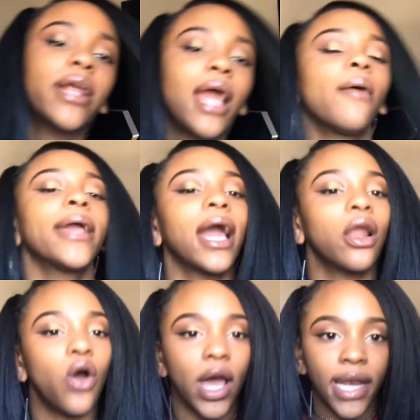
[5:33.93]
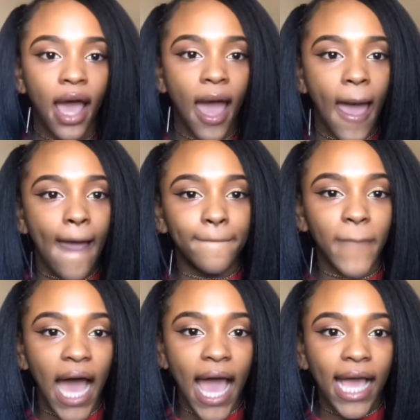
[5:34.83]
Right now, I got on
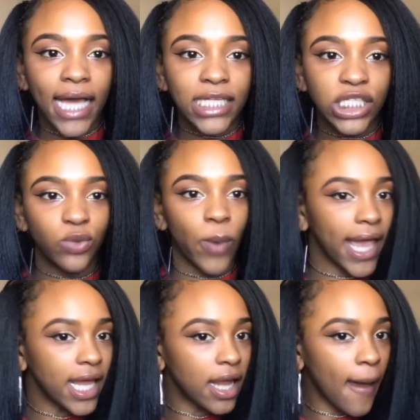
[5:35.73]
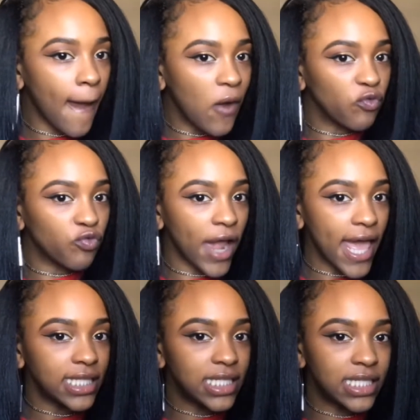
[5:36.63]
my suede
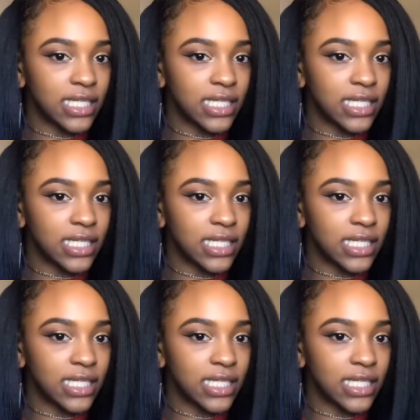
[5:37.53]
reds.